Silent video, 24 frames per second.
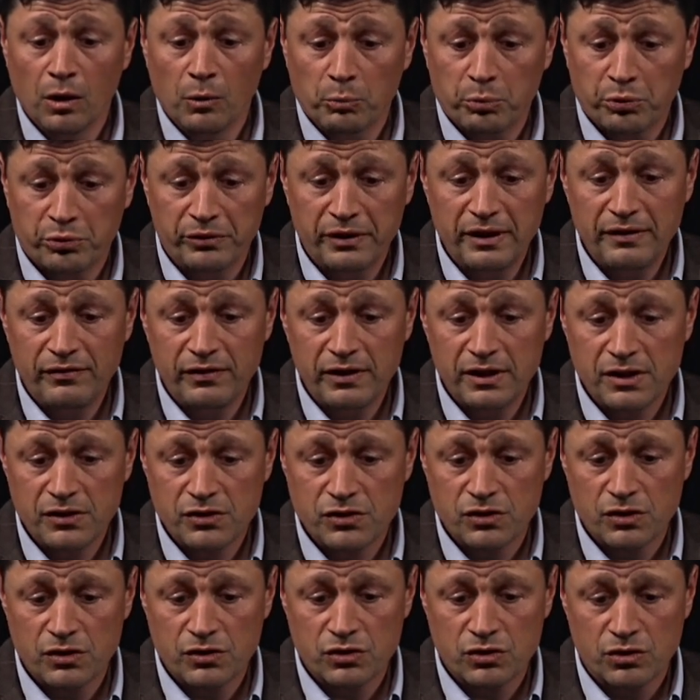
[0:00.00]

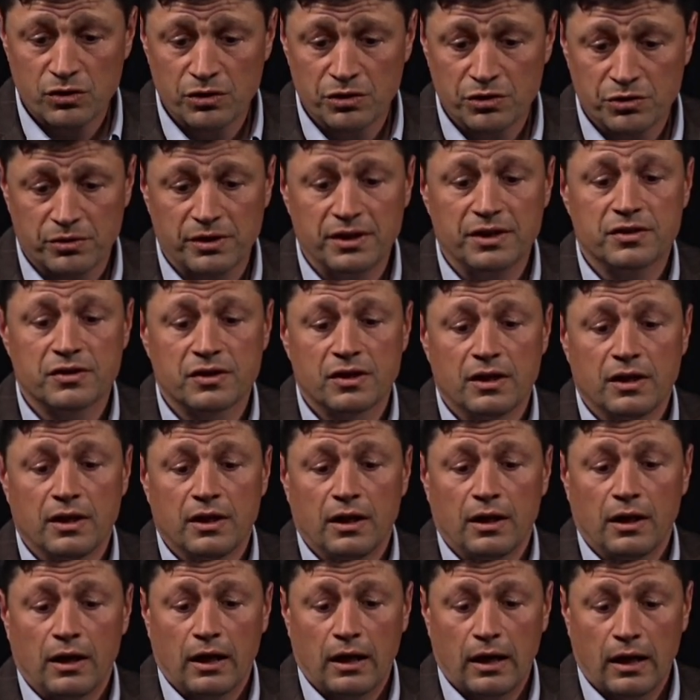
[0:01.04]
Previous surgeries.
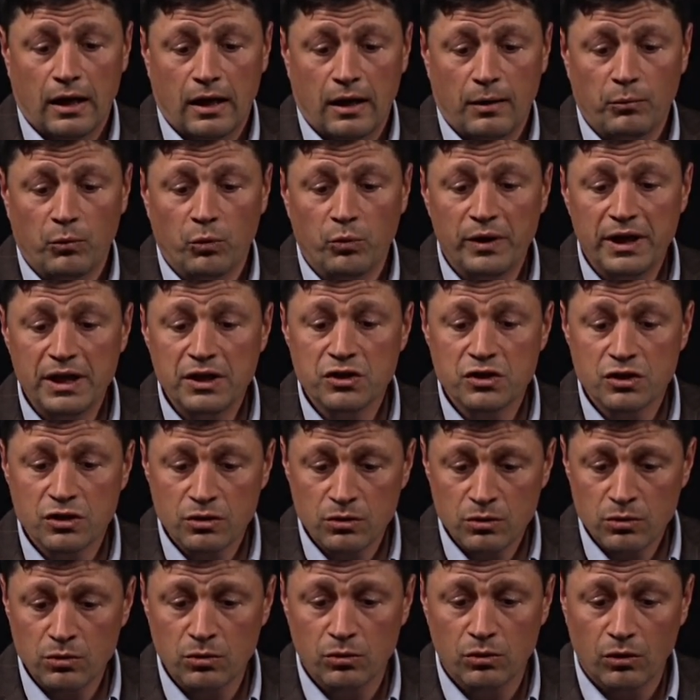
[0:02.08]
We
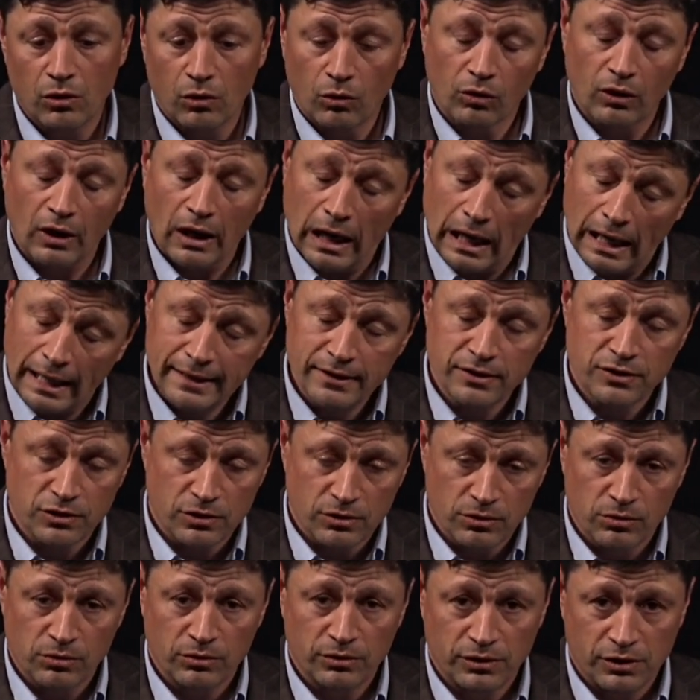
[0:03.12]
do, or I
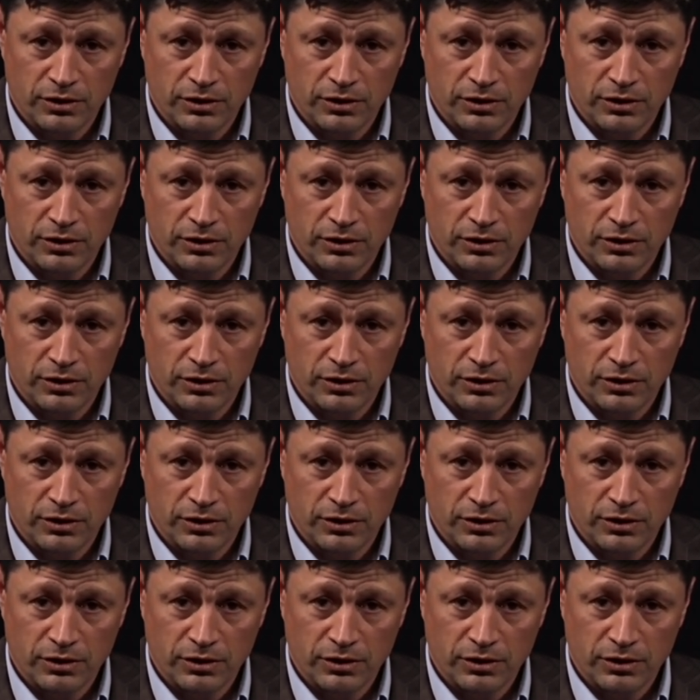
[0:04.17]
do,